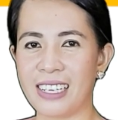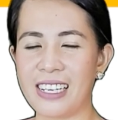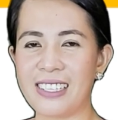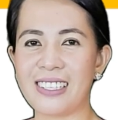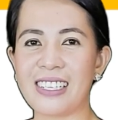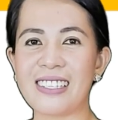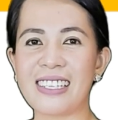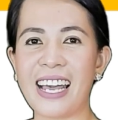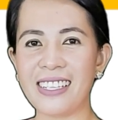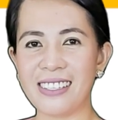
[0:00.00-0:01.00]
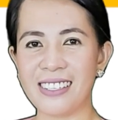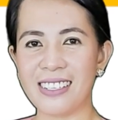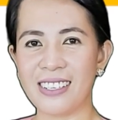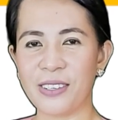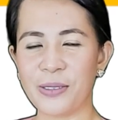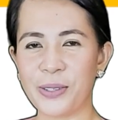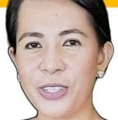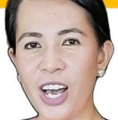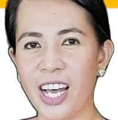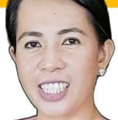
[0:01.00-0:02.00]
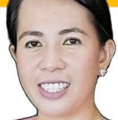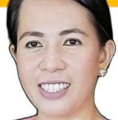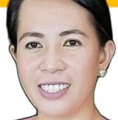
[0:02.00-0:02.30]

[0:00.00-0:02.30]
Is it a set or not?